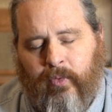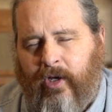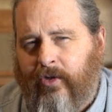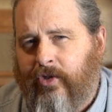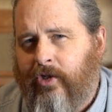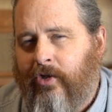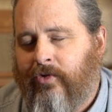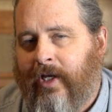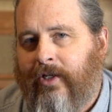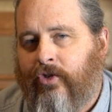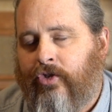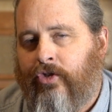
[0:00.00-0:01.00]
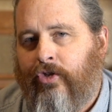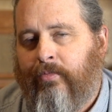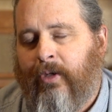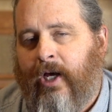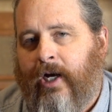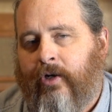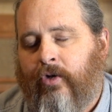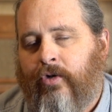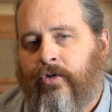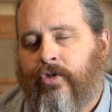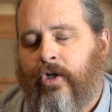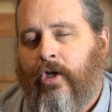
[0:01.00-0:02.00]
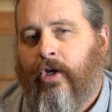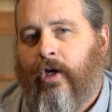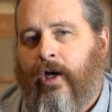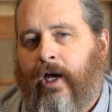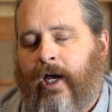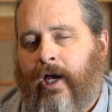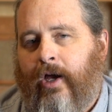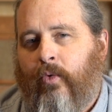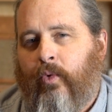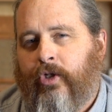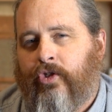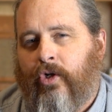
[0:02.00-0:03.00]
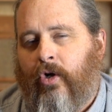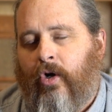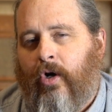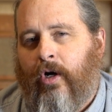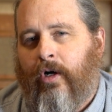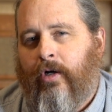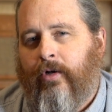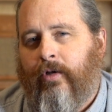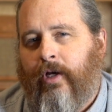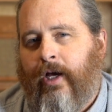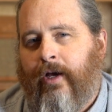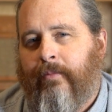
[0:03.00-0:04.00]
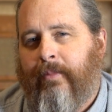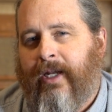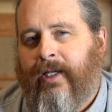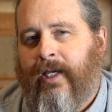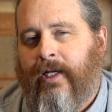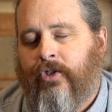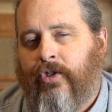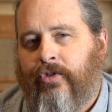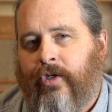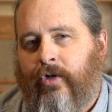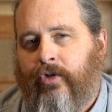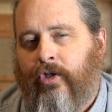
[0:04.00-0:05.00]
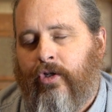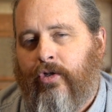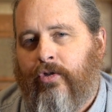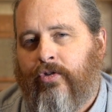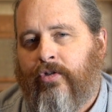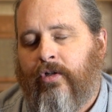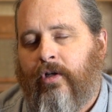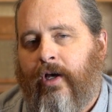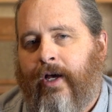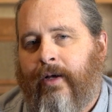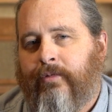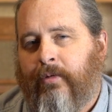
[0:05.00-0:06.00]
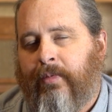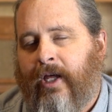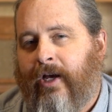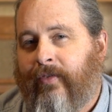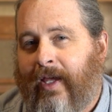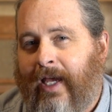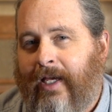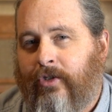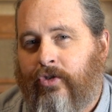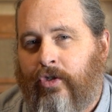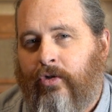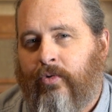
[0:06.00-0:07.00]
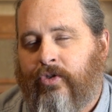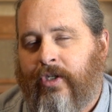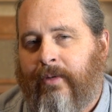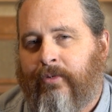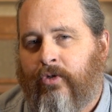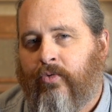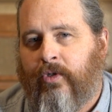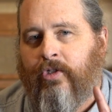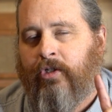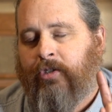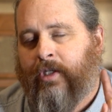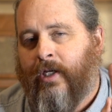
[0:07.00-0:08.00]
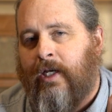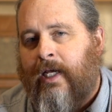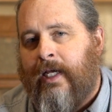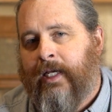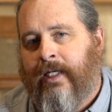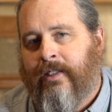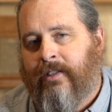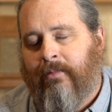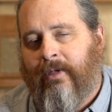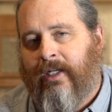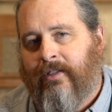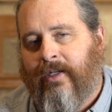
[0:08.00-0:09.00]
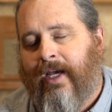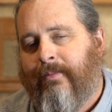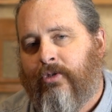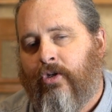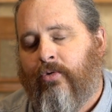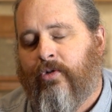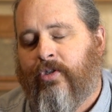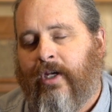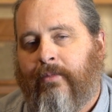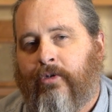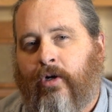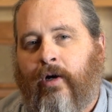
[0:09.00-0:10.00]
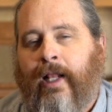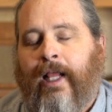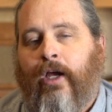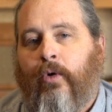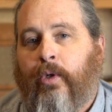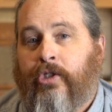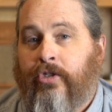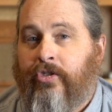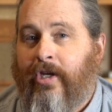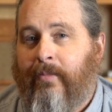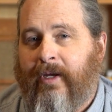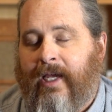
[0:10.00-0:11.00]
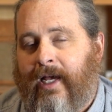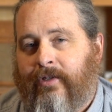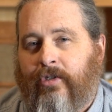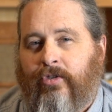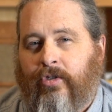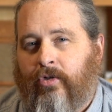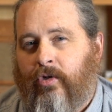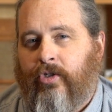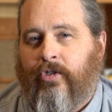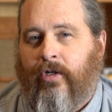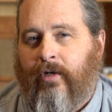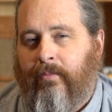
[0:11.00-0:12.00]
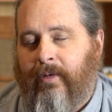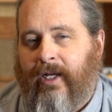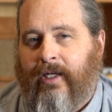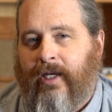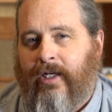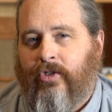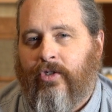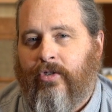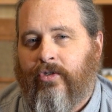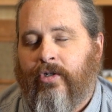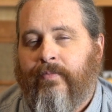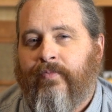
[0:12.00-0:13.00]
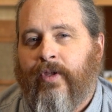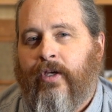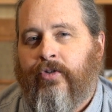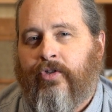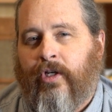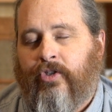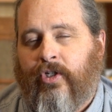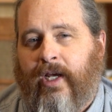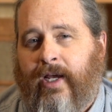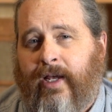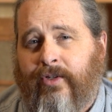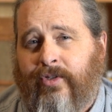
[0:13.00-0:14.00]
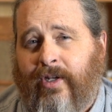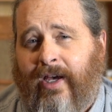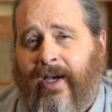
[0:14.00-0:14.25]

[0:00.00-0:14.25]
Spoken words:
we also use H2 blockers, which are medications that are used to block the H2 receptors, which is the histamine type 2 receptor, which is stomach acid secretion in medications such as